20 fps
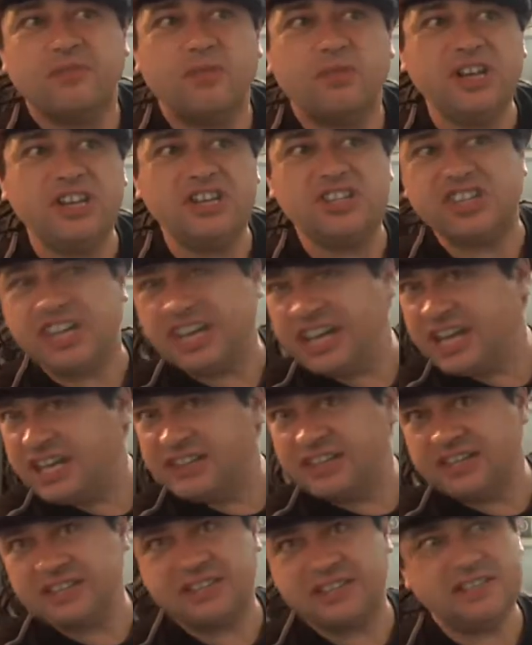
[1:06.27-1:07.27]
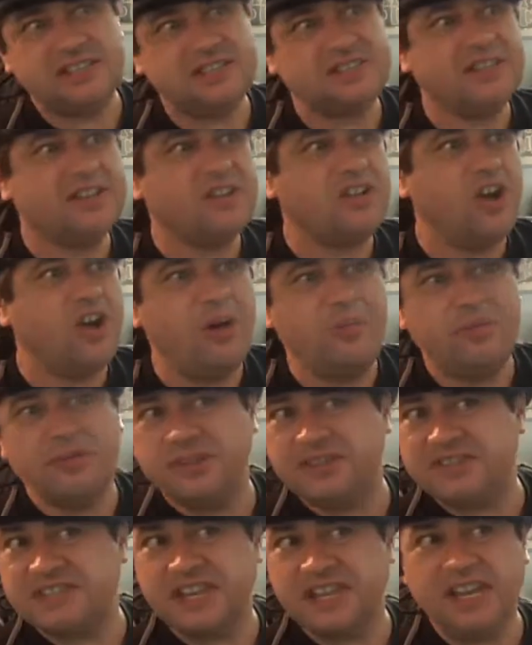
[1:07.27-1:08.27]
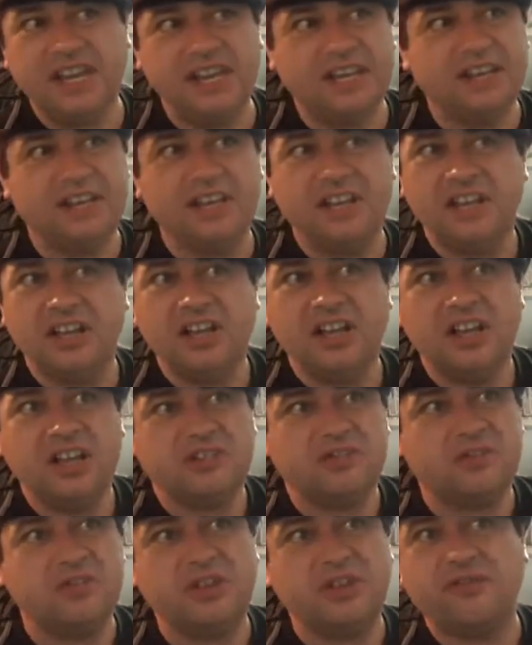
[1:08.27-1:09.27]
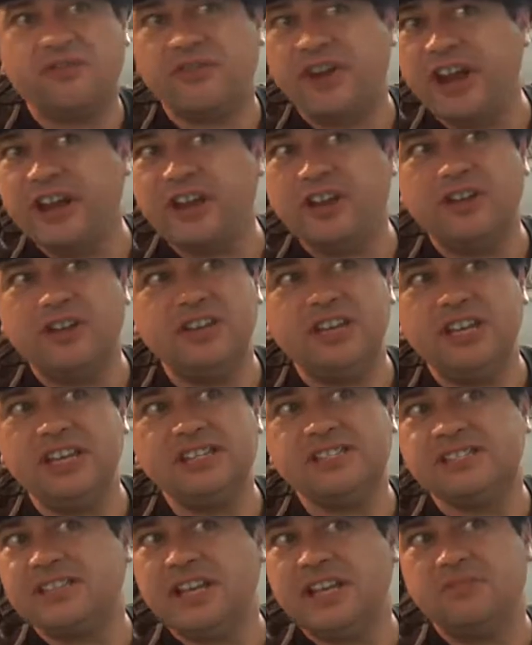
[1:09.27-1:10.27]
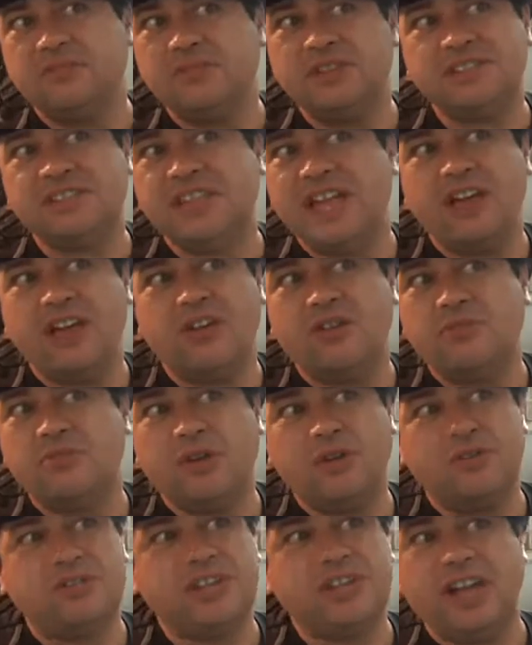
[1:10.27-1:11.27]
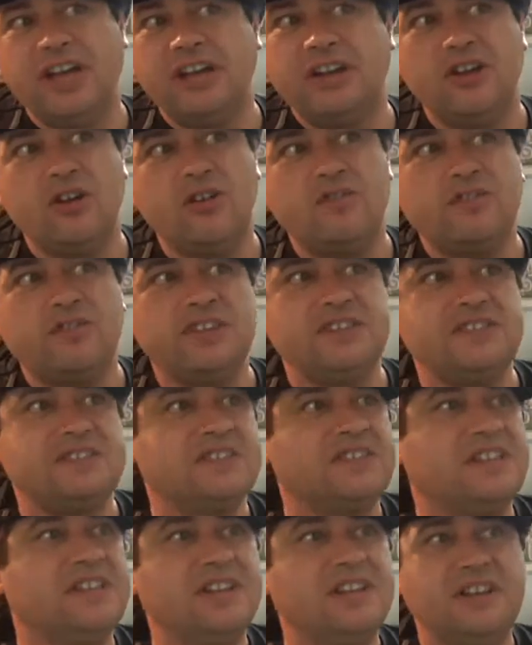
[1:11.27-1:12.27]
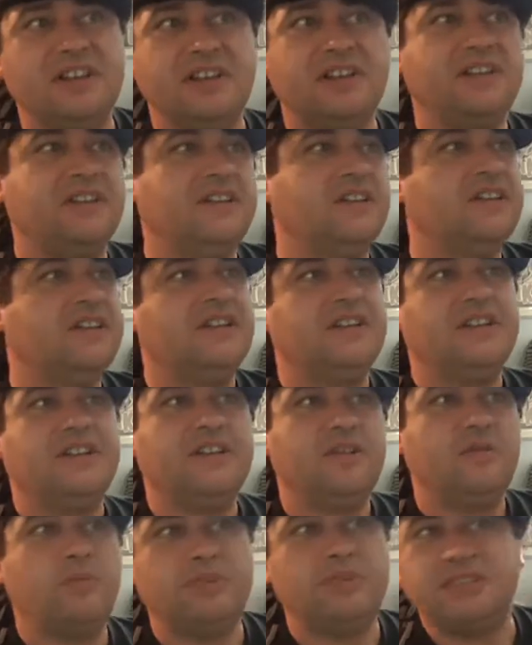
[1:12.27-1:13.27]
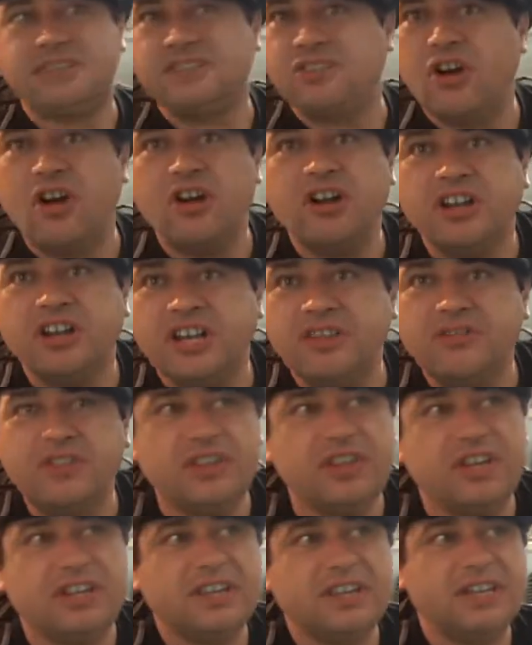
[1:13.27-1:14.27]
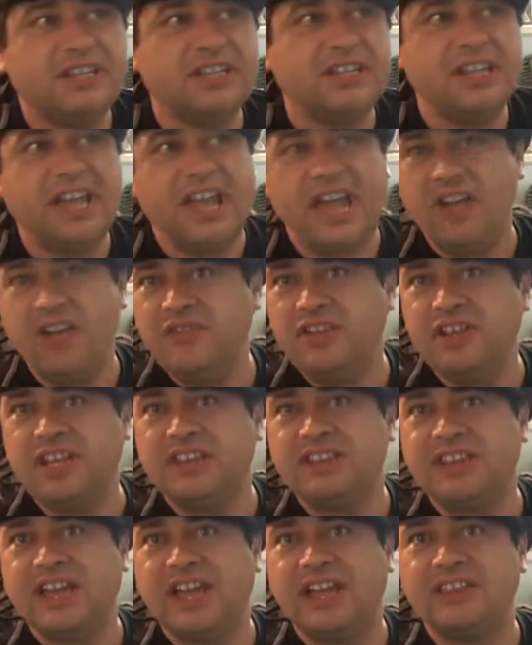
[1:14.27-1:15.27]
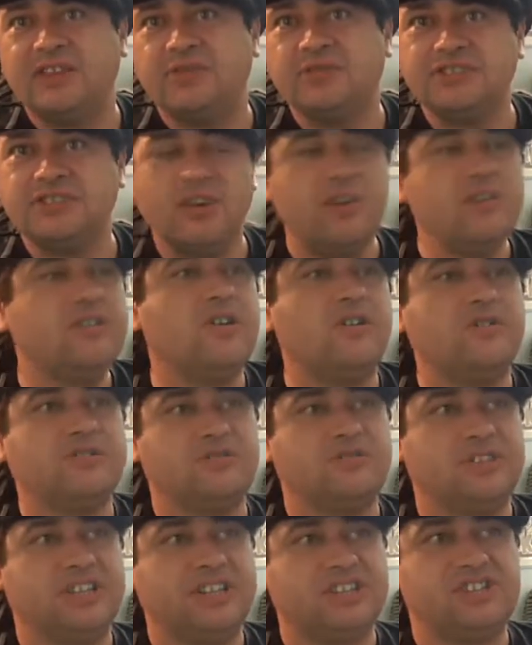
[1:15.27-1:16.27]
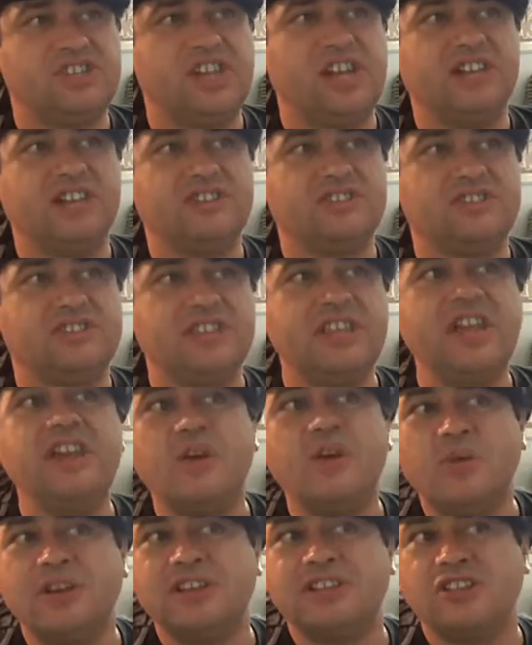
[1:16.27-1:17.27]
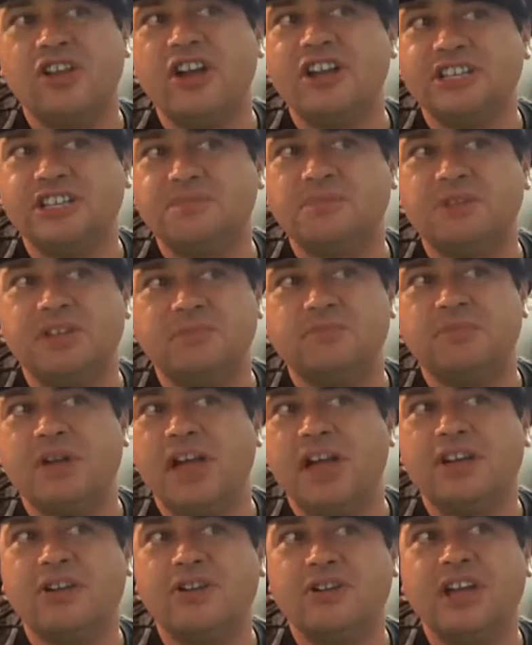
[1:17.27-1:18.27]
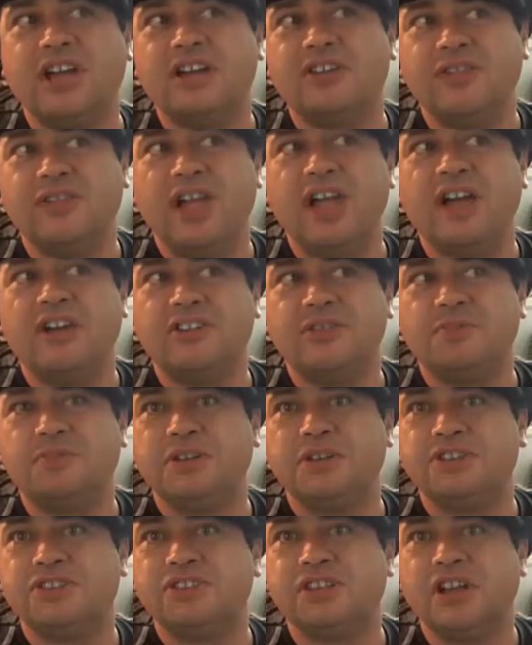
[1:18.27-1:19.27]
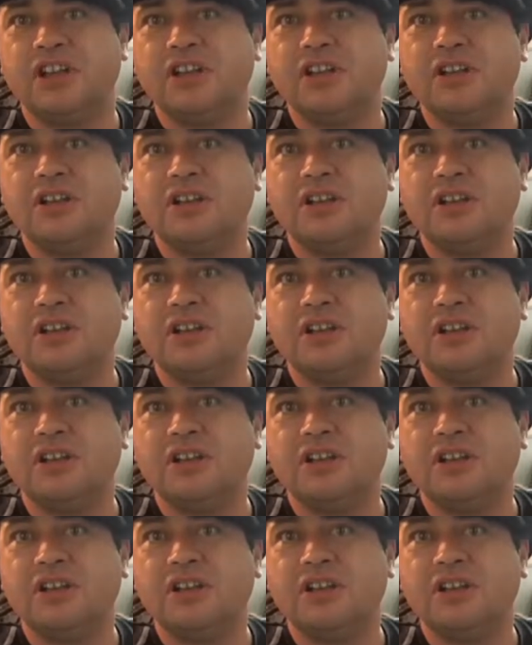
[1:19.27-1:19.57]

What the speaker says: We share this, this is a common theme. Through the Franco years, they missed out on Motown, Elvis, Woodstock and everything. They didn't have any of that. There was no cultural exchange. So they know what it's like to be embargoed out of the picture.